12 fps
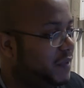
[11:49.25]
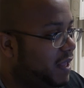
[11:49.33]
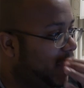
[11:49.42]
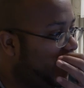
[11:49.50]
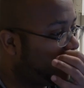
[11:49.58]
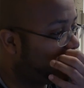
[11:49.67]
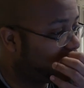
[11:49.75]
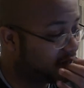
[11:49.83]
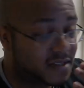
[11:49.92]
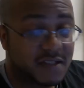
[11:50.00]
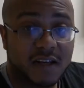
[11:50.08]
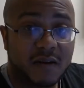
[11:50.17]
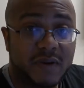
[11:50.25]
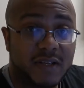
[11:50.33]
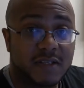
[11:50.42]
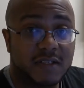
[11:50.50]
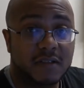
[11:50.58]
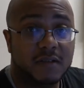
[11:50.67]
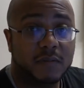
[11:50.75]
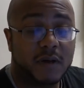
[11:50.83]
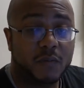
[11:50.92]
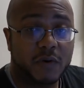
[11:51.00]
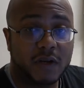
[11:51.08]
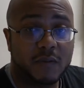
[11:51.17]
And this is going to be the system
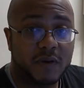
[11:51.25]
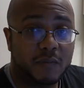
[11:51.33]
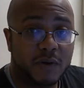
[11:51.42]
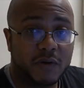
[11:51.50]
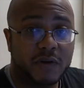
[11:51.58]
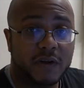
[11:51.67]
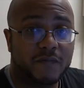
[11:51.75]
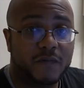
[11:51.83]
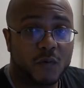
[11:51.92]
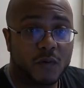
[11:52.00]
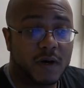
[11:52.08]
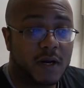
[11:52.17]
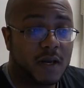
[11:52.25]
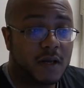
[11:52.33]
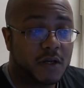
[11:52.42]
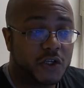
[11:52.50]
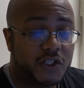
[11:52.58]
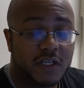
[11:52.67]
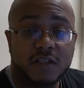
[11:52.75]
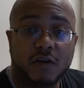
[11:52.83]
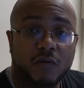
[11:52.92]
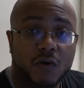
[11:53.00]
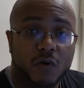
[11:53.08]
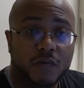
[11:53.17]
that we're going to be building for Chestnut
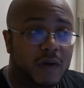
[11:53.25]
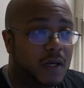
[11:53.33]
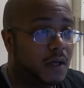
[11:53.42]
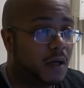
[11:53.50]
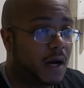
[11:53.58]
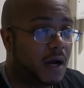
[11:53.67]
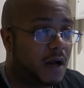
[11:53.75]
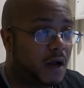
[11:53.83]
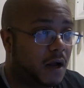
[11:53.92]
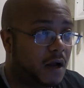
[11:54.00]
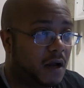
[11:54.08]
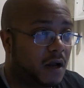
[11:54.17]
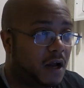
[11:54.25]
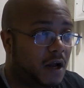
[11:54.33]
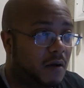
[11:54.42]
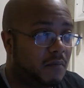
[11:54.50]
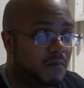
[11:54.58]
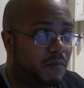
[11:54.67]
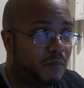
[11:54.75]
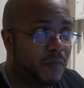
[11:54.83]
Grove um,